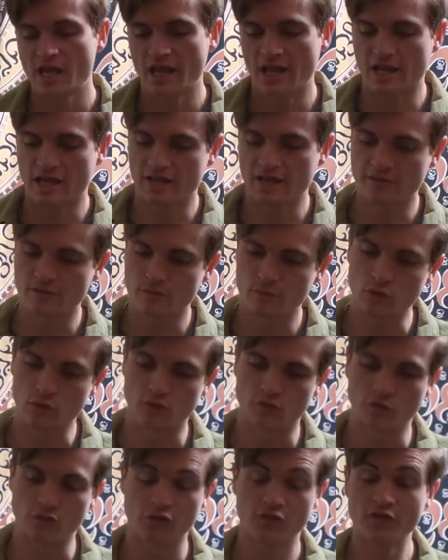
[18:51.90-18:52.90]
And the
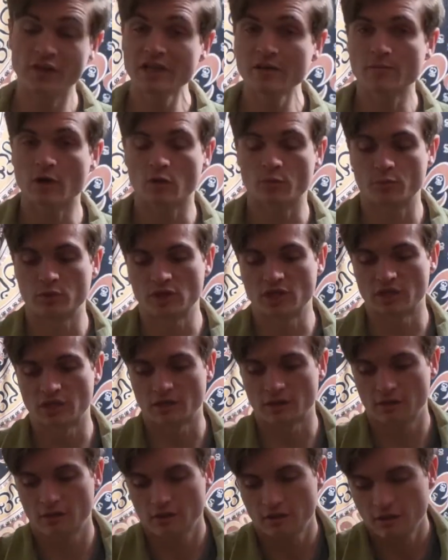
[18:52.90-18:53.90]
beautiful thing about
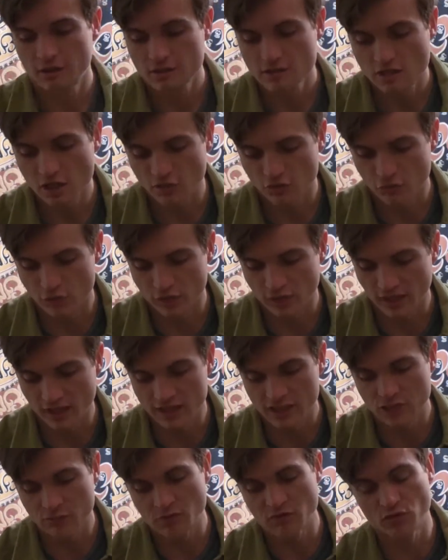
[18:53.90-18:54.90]
being
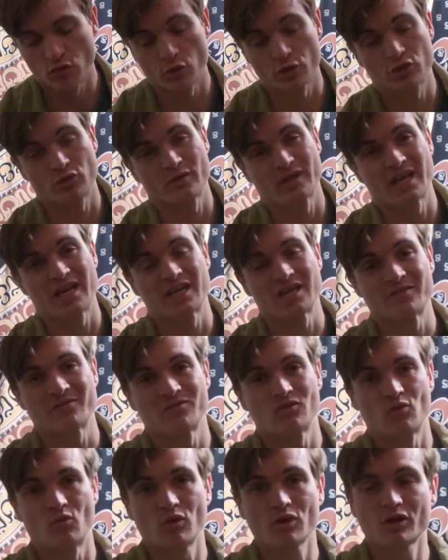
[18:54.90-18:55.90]
self-realized before doing any of
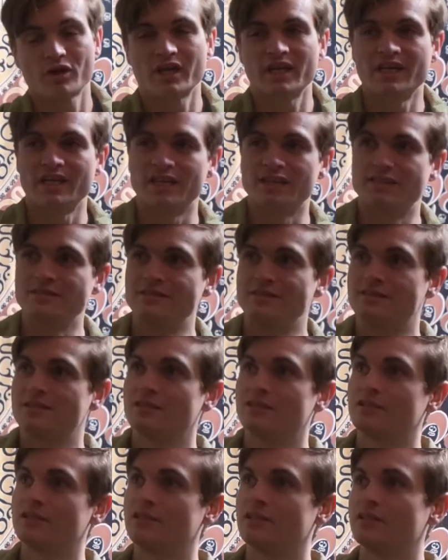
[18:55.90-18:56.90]
the work is
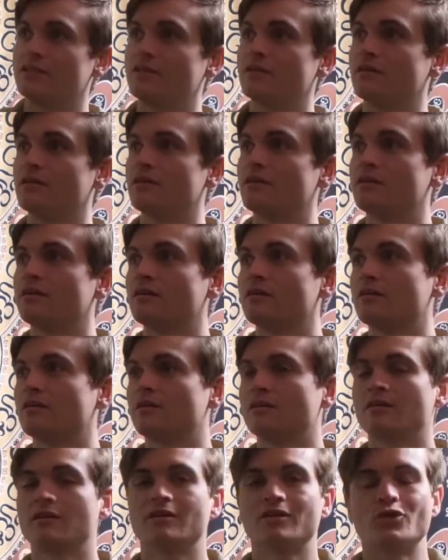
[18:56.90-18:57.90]

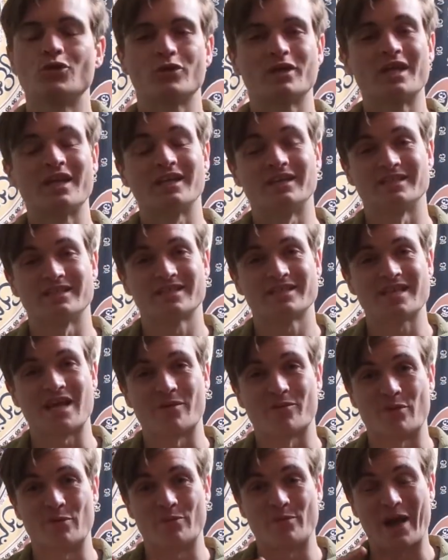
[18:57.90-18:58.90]
you can
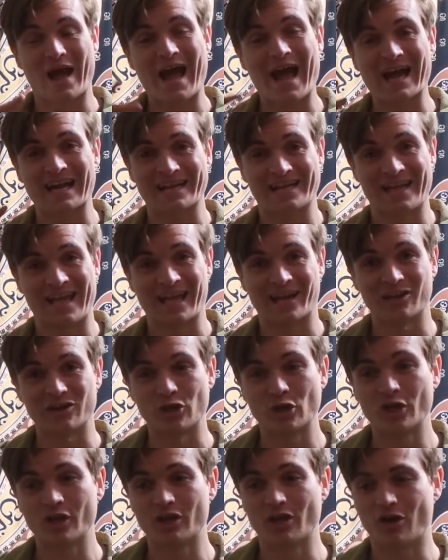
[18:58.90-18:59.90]
step back and
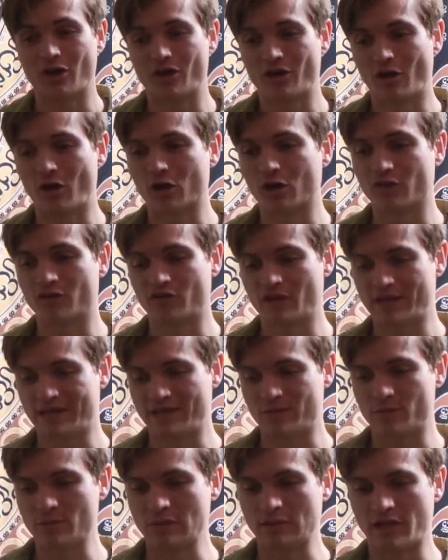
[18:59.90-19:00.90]
look at all of it
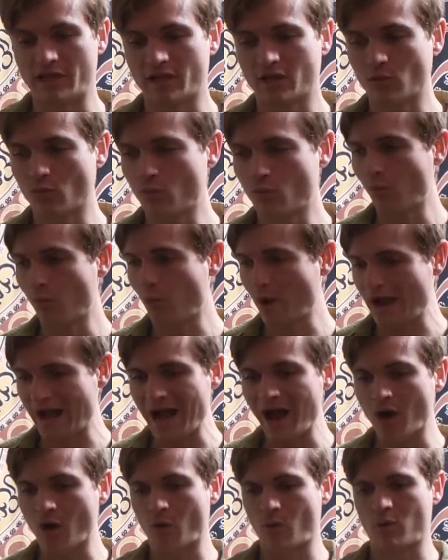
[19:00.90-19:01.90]
and be like,
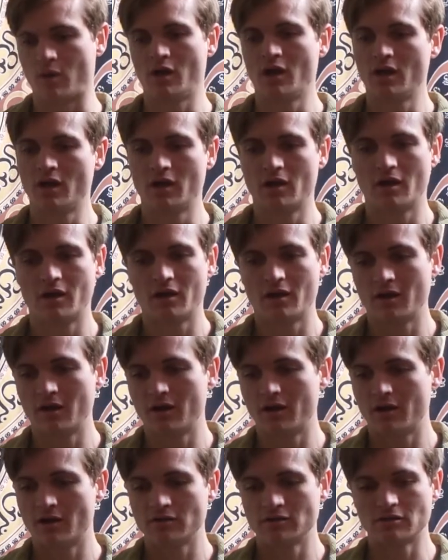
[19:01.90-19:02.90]
wow,
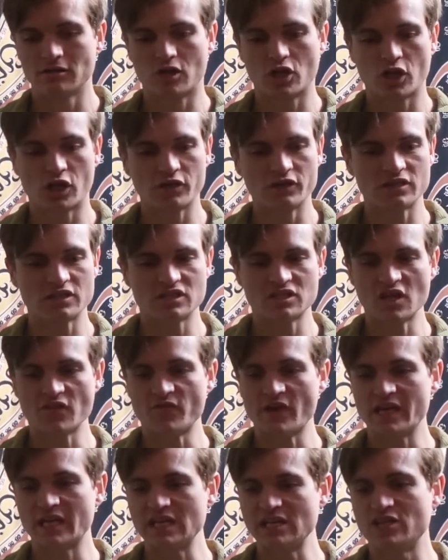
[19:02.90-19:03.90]
look at all this
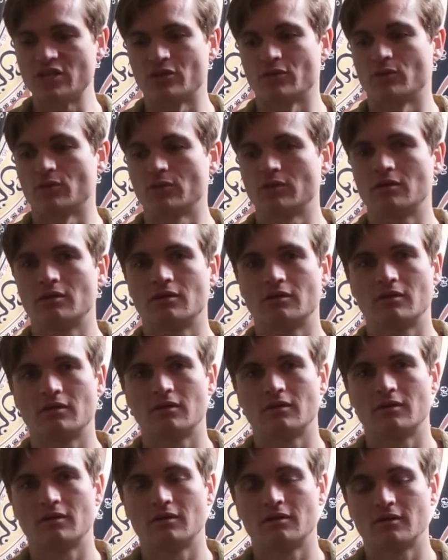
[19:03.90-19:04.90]
stuff I can do.
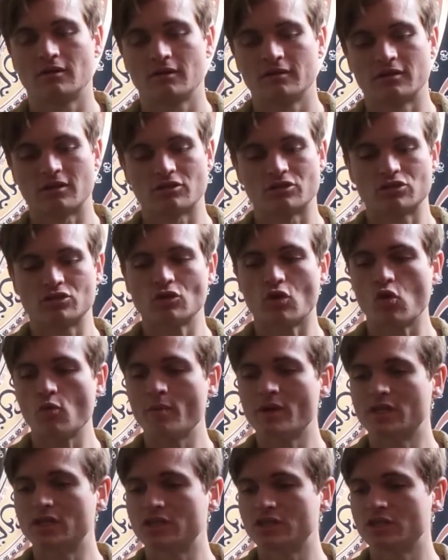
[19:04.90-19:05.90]
There's so
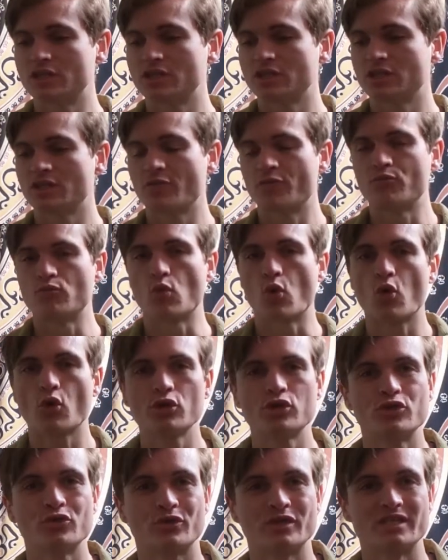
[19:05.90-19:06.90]
much more
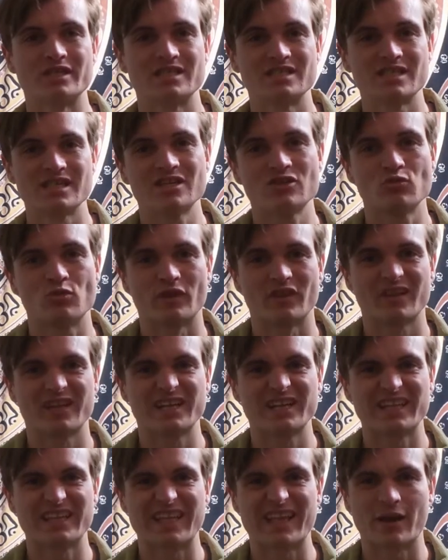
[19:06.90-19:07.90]
you can see with
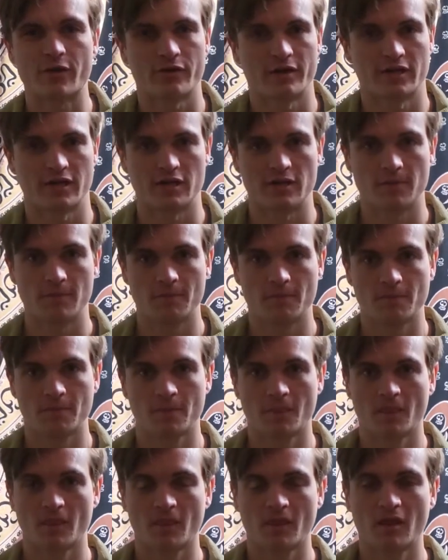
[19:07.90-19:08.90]
clarity
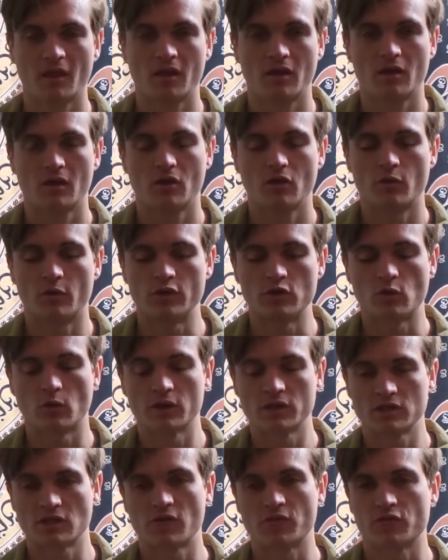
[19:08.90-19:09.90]
when you
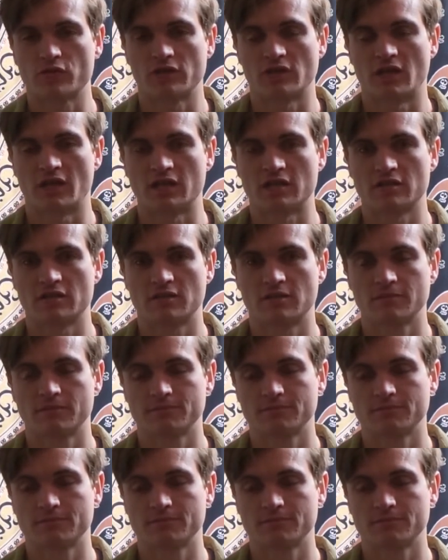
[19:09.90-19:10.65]
are self-realized.